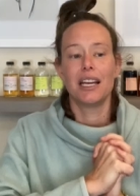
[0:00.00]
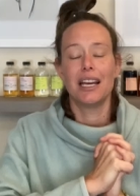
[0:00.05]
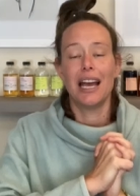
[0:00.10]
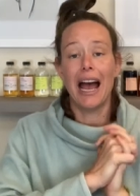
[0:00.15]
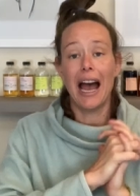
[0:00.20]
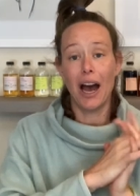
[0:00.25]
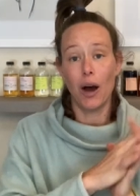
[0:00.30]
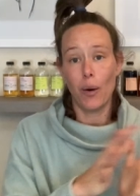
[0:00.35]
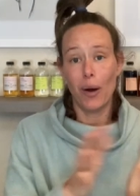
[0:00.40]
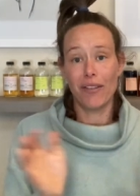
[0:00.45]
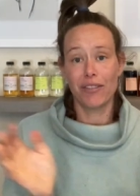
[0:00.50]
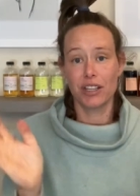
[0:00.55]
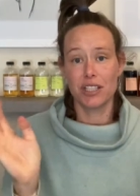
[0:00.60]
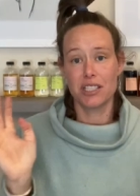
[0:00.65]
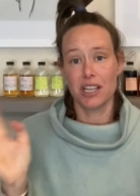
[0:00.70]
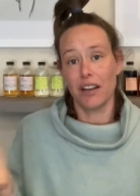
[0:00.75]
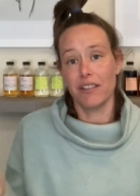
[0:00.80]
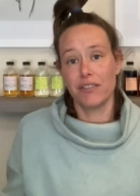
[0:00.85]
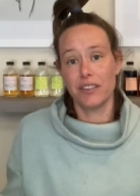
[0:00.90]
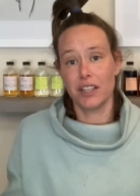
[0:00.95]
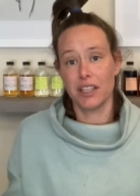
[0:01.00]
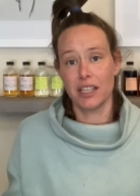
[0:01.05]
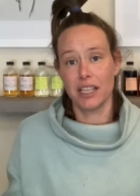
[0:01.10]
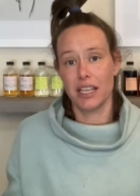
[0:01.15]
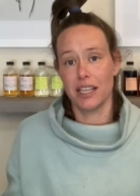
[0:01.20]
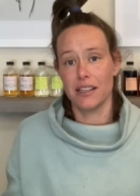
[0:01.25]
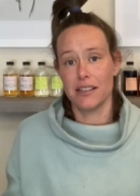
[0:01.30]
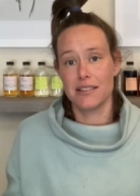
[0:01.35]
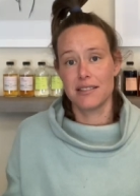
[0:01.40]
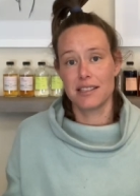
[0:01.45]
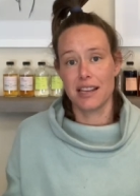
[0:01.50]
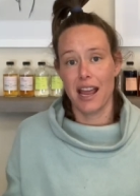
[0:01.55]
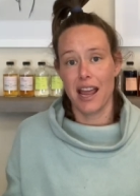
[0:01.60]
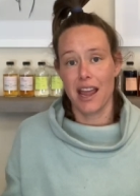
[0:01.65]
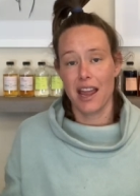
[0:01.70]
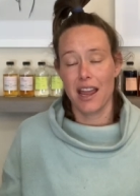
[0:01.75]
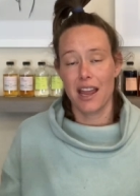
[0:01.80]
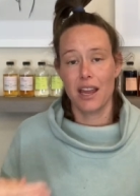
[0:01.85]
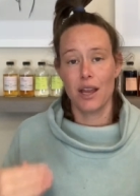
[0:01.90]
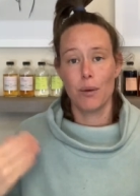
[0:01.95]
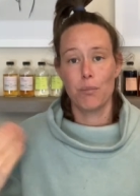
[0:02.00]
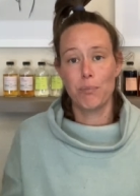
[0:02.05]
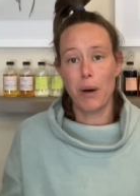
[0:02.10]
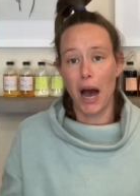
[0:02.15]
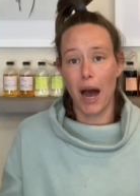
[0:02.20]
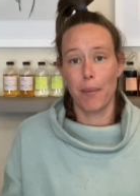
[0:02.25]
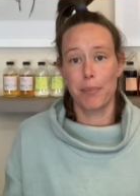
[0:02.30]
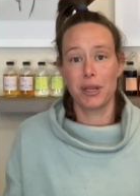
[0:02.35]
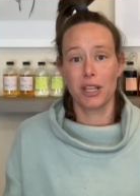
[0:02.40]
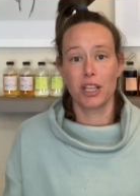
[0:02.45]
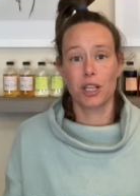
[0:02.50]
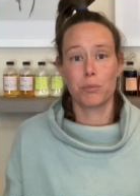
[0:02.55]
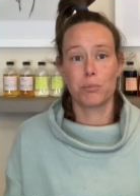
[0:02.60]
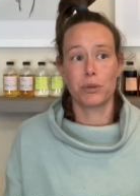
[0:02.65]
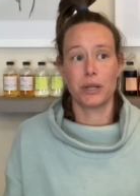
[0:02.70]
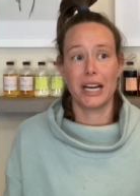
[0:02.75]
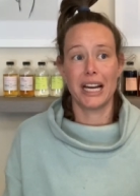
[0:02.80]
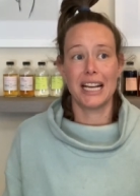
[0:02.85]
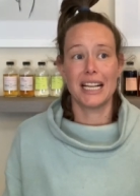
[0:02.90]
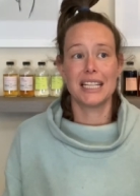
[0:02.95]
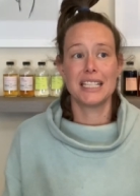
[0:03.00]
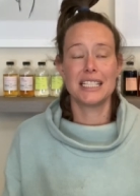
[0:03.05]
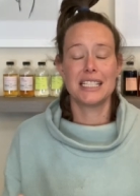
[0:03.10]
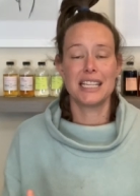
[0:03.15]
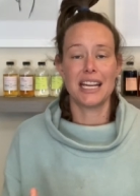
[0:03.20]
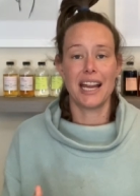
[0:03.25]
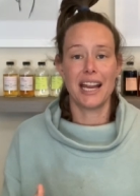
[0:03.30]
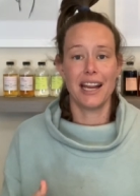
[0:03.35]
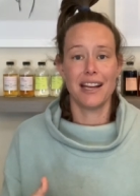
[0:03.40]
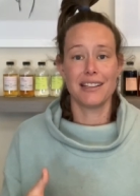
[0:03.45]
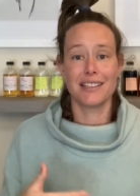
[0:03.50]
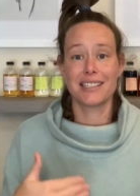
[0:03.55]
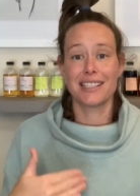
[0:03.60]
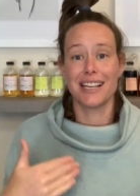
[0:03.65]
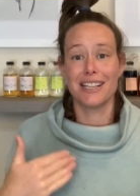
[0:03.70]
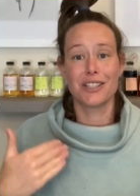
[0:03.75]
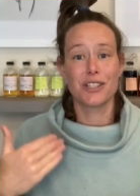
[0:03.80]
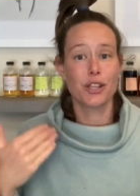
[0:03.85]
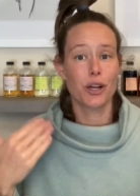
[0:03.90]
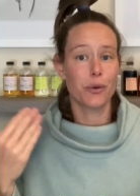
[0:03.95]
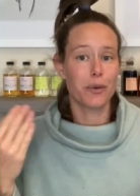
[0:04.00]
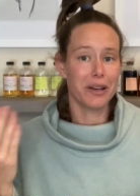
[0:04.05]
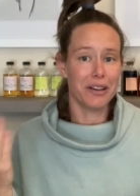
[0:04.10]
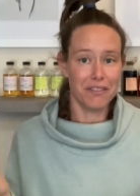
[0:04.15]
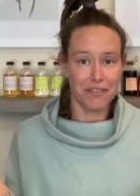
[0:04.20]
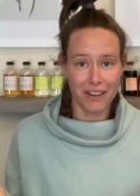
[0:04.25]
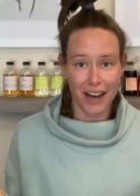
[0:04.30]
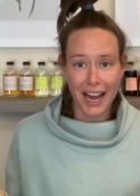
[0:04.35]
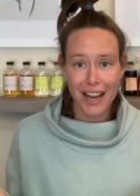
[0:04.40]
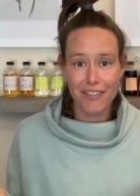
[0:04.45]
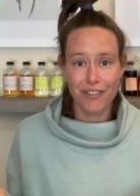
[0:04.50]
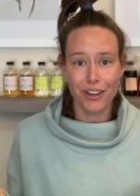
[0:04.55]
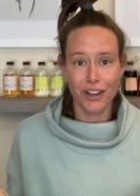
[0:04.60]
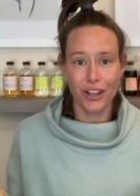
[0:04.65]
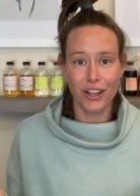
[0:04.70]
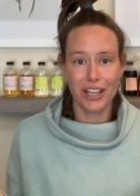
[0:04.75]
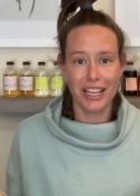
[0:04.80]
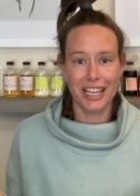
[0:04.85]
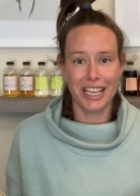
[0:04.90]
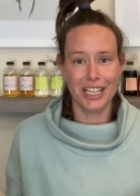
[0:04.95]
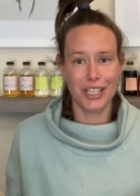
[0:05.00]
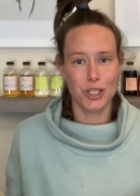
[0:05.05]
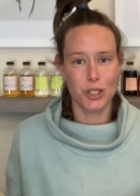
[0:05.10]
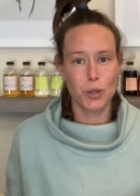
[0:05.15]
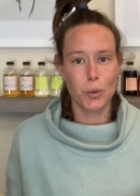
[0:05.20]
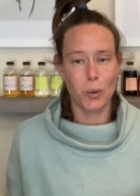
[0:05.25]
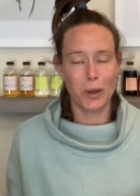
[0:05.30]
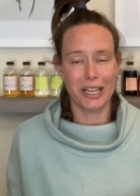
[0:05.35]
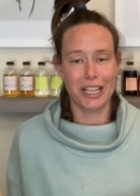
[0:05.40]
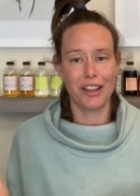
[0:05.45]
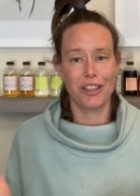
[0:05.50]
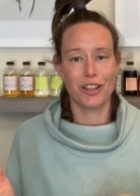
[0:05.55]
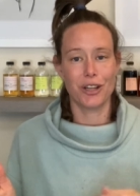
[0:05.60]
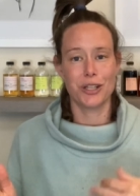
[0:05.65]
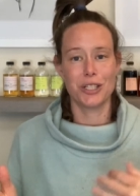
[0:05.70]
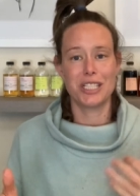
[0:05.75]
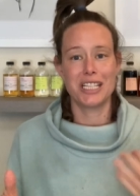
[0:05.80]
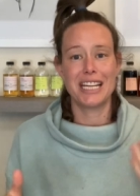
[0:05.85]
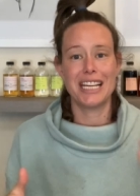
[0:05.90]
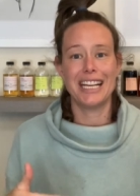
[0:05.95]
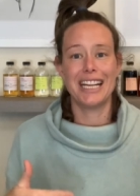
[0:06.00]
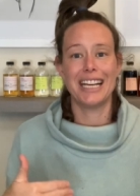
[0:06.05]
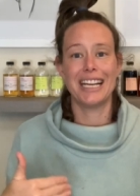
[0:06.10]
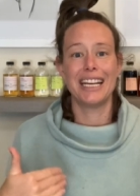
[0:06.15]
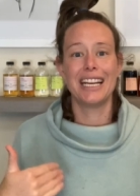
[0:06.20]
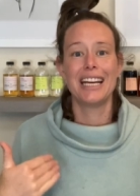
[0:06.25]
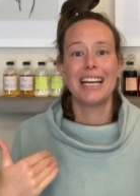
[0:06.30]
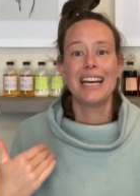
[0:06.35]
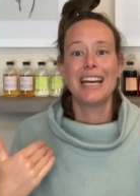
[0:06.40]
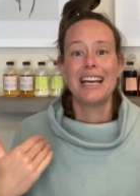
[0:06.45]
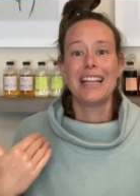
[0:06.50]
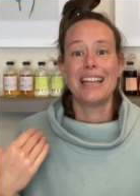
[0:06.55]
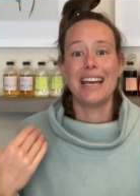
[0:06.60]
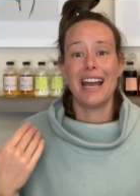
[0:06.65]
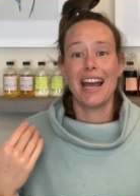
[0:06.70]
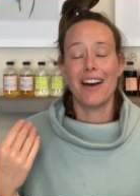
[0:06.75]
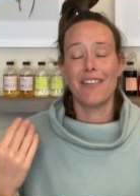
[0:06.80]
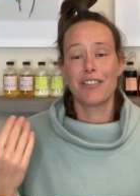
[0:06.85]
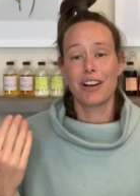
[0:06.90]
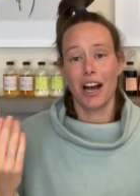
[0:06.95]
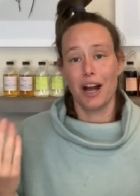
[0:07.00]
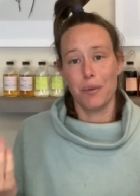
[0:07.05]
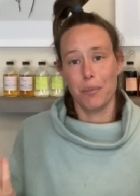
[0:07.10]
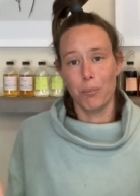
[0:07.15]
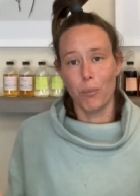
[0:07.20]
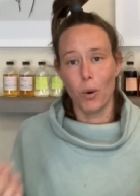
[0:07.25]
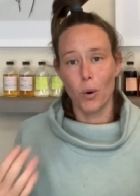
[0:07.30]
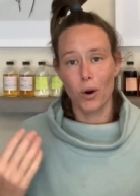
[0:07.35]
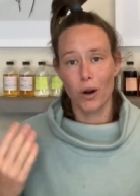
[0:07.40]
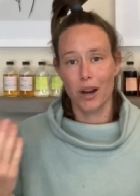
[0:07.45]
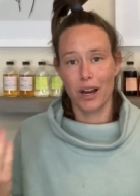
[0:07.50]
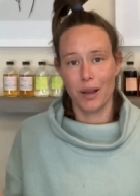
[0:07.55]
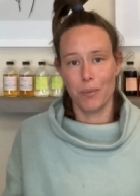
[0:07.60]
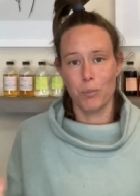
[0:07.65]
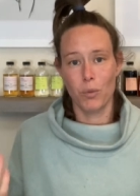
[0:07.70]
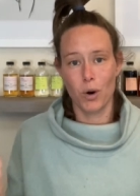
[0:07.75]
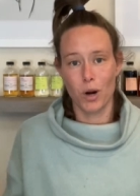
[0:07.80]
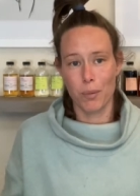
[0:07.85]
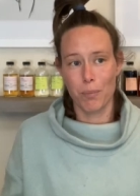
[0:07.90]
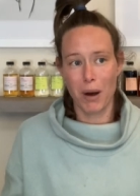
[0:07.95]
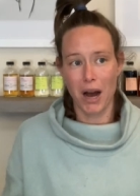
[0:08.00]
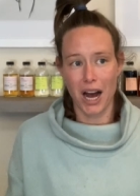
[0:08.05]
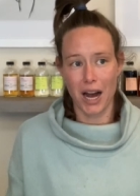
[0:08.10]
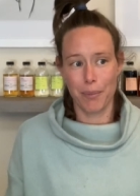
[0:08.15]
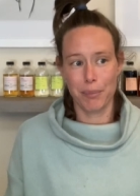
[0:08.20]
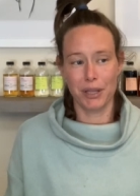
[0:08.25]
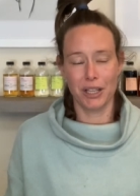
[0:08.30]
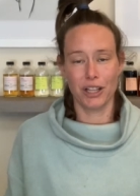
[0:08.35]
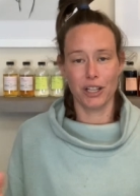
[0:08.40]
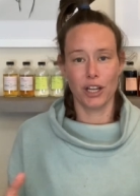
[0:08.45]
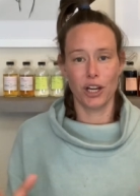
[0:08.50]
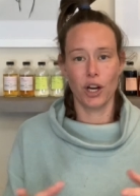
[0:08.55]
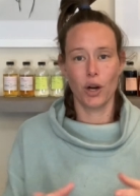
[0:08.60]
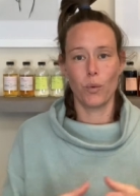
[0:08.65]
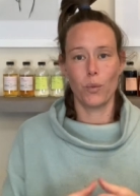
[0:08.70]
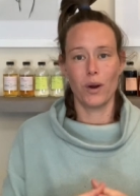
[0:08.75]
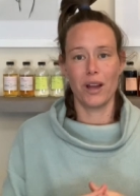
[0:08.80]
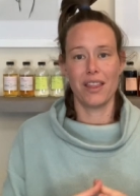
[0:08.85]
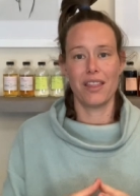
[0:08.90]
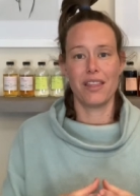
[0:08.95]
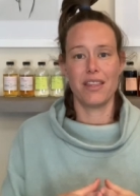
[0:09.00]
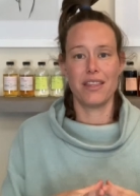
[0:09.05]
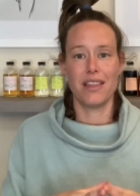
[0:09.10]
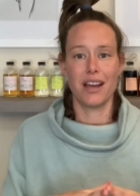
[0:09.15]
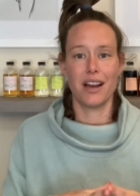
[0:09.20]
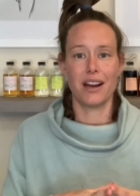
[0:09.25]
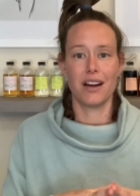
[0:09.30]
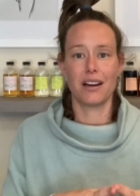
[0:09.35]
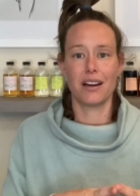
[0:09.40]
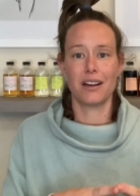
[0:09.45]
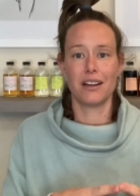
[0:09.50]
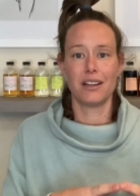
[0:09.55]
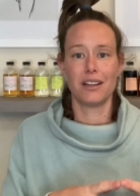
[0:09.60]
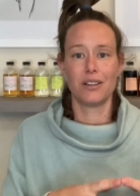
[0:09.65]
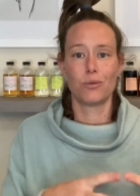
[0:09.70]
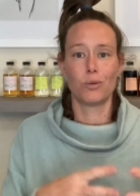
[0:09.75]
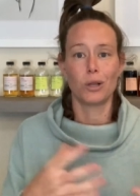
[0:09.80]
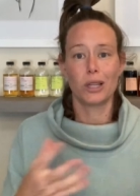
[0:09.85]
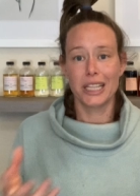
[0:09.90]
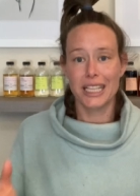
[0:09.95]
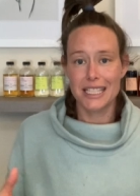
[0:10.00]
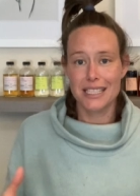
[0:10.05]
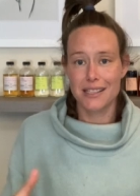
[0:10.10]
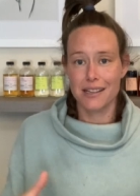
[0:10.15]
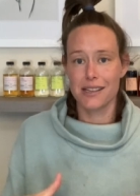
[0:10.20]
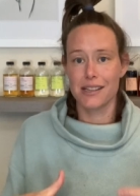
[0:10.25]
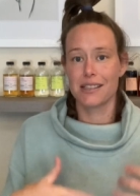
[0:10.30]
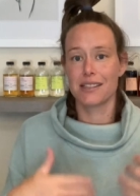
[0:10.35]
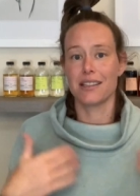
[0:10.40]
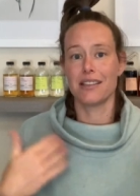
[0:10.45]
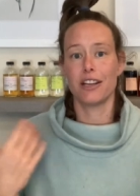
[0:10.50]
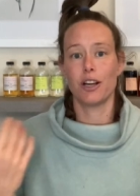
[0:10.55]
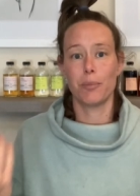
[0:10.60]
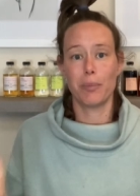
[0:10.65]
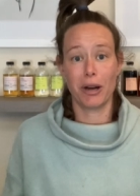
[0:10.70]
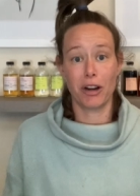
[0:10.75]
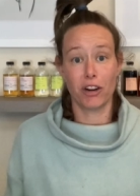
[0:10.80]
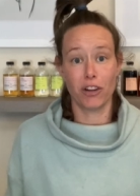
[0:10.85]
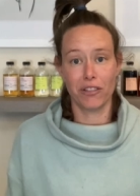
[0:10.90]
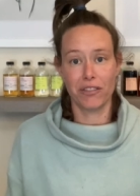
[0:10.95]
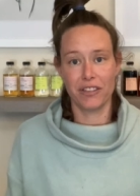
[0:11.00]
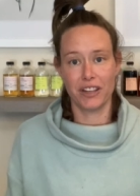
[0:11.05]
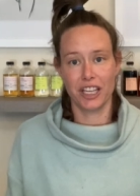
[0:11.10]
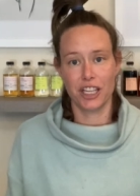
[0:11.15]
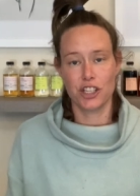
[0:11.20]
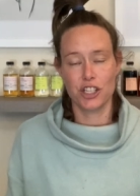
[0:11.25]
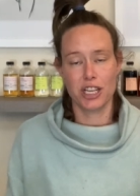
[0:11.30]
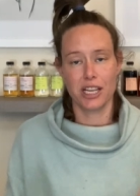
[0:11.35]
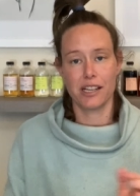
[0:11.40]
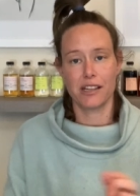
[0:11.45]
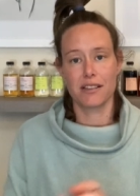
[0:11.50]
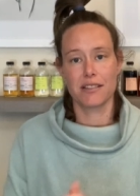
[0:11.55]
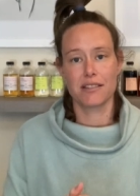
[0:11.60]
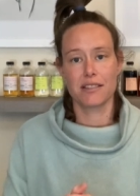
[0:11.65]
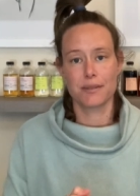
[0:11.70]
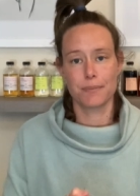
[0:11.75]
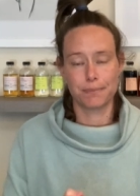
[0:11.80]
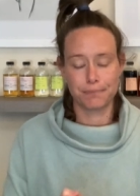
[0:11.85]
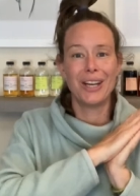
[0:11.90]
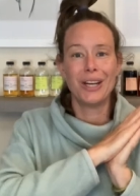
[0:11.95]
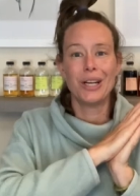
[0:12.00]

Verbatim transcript: However, Dunville is a popular brand, and since their revival in 2013, they have gotten more and more popular with their releases and their barrel finishings.